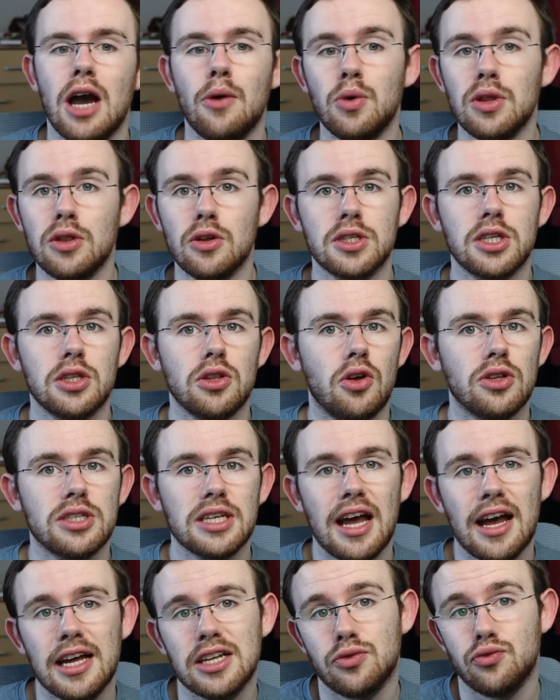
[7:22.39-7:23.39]
and we looked a
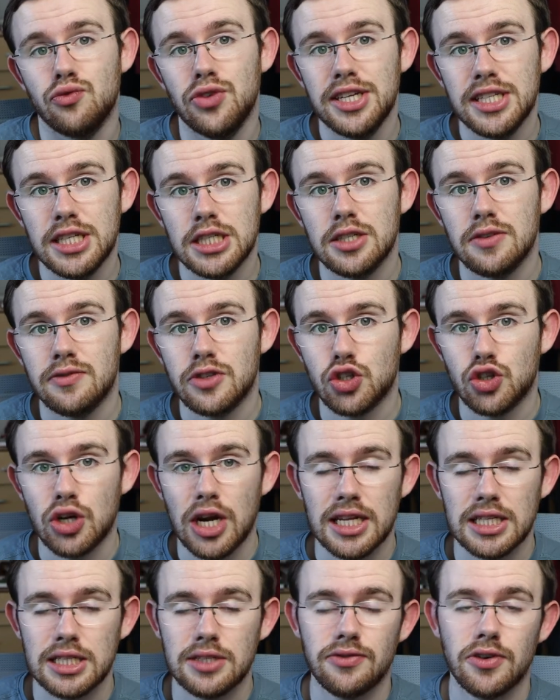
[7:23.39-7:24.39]
lot at radiative
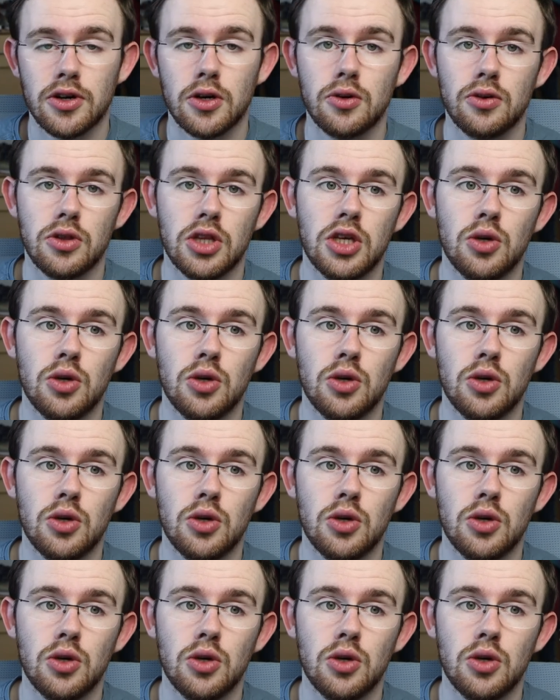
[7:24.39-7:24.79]
transfer,